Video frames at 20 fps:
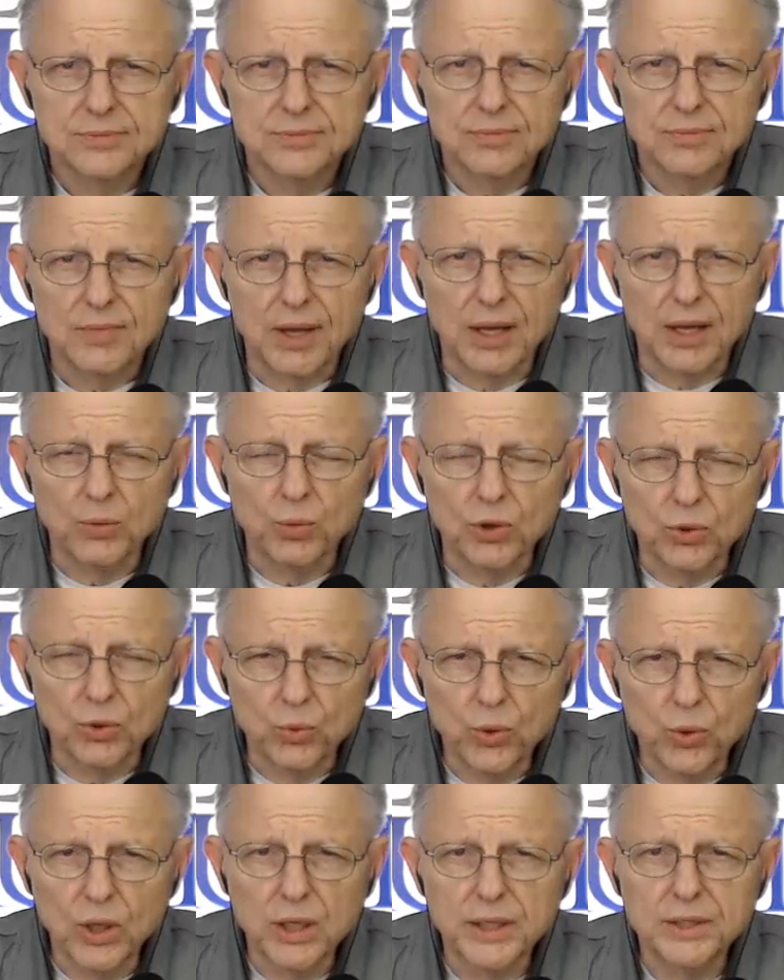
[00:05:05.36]
and were
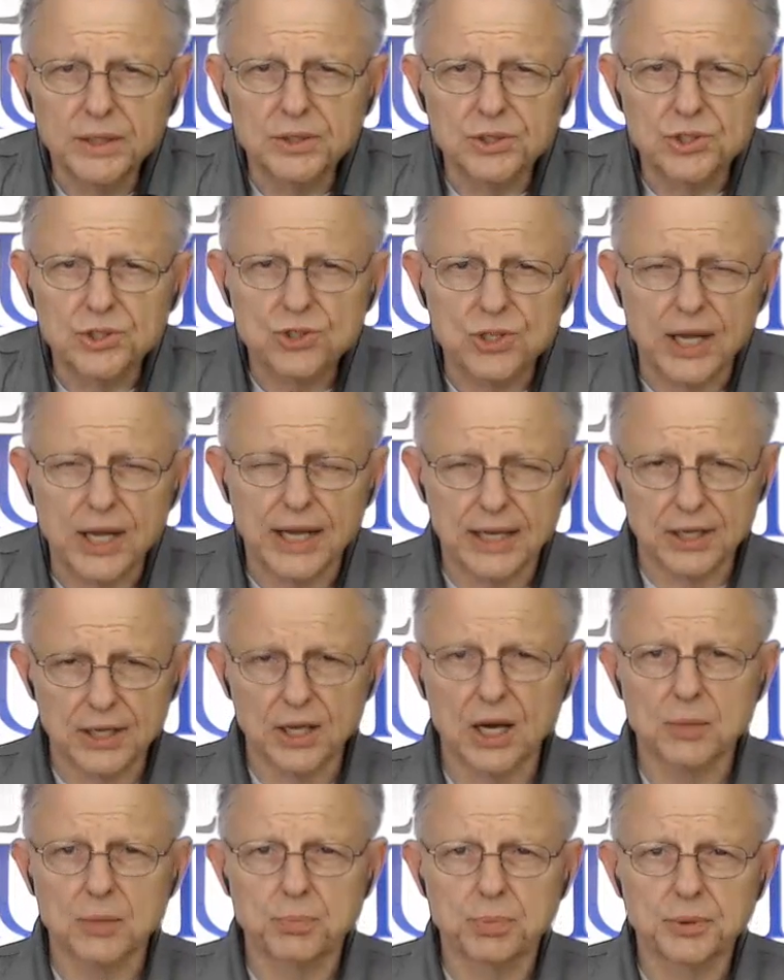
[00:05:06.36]
willing to stand
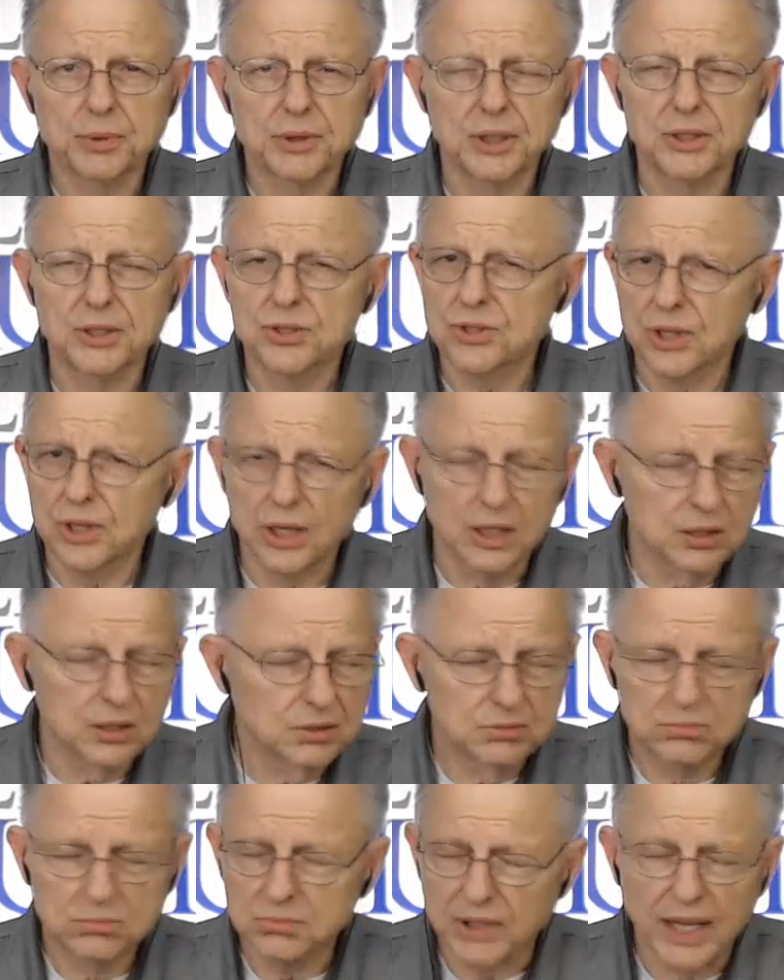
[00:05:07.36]
up and say,
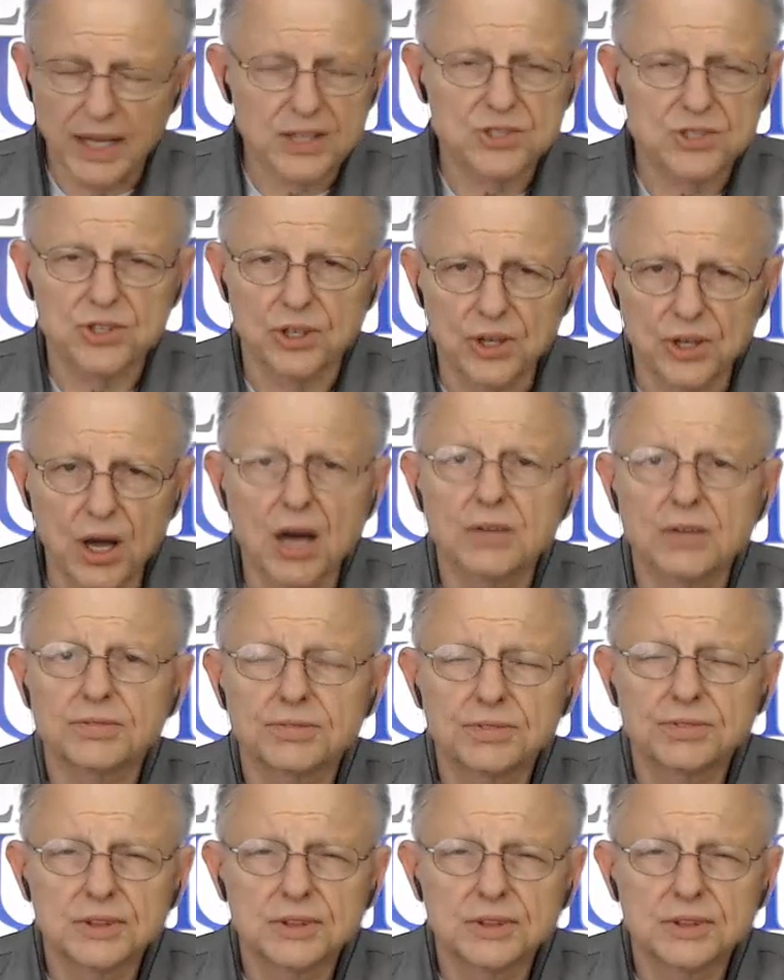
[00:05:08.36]
that's enough.